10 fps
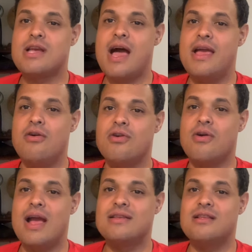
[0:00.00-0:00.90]

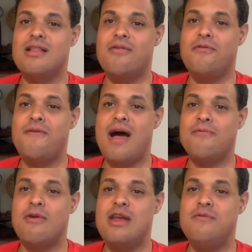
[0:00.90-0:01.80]
Kyogre as the level
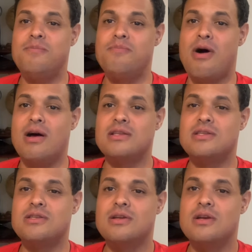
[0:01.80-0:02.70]
5 raid
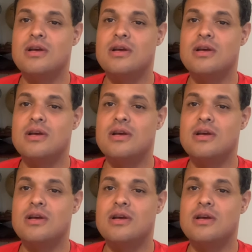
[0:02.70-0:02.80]
boss